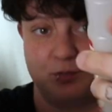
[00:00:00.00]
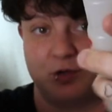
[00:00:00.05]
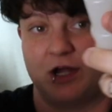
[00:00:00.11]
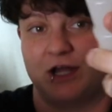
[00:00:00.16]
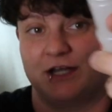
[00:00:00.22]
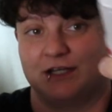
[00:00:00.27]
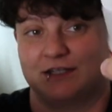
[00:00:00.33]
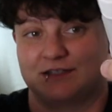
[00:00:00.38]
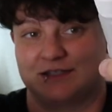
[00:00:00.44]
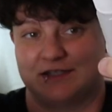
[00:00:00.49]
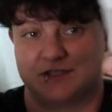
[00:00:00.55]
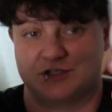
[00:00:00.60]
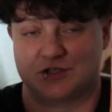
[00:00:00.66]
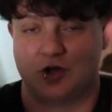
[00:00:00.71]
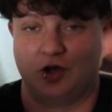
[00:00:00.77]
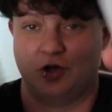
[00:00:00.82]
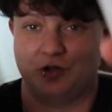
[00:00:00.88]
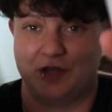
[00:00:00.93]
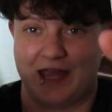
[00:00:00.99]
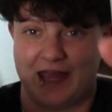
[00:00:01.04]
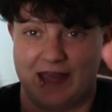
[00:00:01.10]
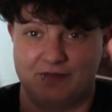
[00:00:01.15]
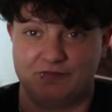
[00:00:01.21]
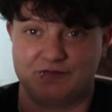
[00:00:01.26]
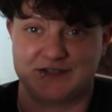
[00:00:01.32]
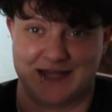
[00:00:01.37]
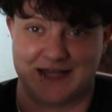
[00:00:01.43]
product is called
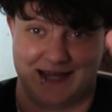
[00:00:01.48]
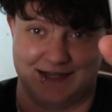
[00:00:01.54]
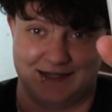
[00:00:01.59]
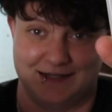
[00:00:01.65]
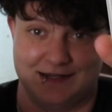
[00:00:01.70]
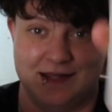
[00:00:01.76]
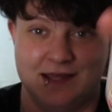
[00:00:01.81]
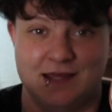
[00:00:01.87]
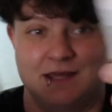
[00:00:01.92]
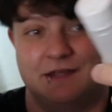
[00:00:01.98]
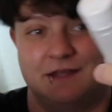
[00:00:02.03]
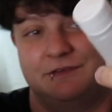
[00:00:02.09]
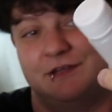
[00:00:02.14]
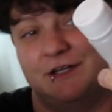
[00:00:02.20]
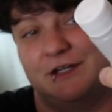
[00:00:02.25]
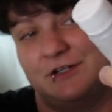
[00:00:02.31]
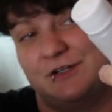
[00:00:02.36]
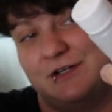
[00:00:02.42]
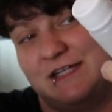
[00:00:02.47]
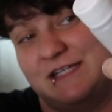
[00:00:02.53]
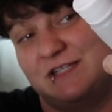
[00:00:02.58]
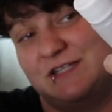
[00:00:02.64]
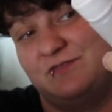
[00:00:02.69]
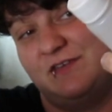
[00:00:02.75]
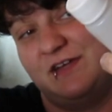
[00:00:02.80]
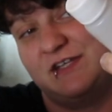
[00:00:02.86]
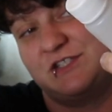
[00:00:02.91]
F10. There
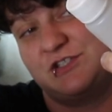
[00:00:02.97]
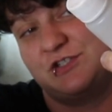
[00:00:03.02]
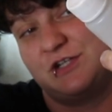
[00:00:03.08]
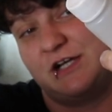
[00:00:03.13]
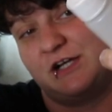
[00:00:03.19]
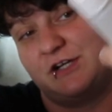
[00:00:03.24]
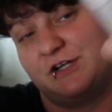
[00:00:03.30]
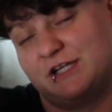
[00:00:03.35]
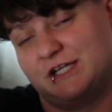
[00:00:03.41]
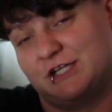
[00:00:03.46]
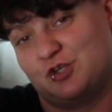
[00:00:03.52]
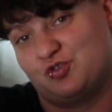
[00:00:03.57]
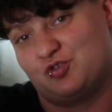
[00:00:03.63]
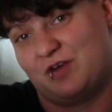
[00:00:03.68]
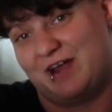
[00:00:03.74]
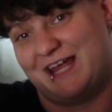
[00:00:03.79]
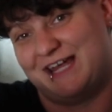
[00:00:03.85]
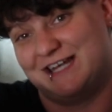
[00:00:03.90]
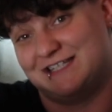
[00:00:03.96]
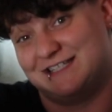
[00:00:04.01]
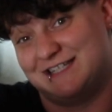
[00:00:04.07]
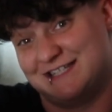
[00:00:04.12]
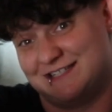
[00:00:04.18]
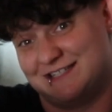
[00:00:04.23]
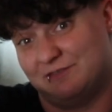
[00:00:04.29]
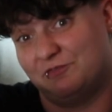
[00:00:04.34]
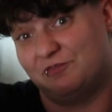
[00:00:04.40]
is veterinarian grade
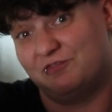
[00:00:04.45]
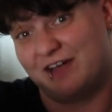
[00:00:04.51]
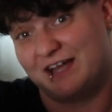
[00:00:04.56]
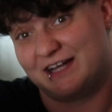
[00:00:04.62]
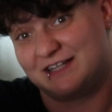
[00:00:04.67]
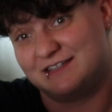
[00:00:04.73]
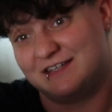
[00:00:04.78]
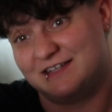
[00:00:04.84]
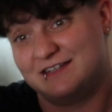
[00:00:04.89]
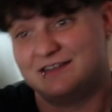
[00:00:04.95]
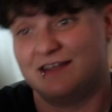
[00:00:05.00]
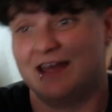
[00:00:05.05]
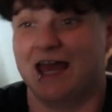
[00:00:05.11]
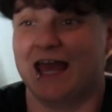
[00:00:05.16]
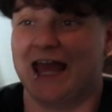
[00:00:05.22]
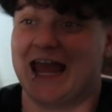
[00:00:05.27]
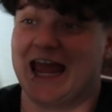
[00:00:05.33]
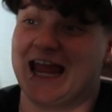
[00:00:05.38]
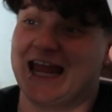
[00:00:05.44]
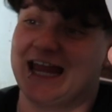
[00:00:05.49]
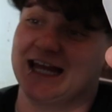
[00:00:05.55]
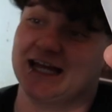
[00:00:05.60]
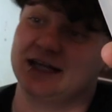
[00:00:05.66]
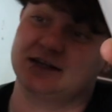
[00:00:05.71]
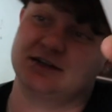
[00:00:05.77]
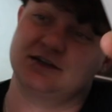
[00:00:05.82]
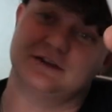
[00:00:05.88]
disinfectant
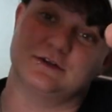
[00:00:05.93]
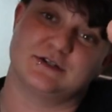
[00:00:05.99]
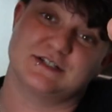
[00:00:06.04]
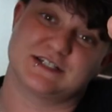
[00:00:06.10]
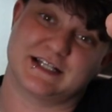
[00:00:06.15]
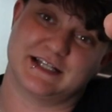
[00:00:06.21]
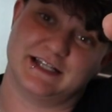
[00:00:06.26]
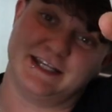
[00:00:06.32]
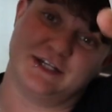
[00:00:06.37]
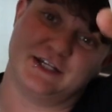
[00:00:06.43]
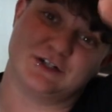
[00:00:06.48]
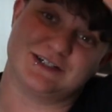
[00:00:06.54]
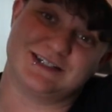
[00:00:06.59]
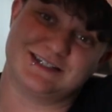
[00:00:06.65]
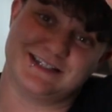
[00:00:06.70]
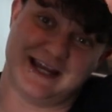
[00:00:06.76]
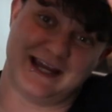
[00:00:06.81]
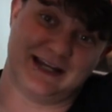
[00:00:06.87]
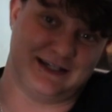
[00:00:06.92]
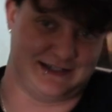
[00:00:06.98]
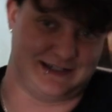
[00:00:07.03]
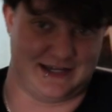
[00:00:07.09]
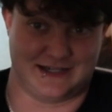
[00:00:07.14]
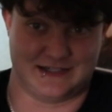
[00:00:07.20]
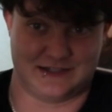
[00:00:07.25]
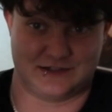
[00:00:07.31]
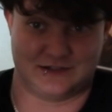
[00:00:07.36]
and there is cleaner
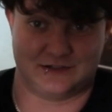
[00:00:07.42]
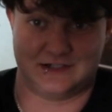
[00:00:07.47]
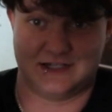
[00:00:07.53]
sanitizer.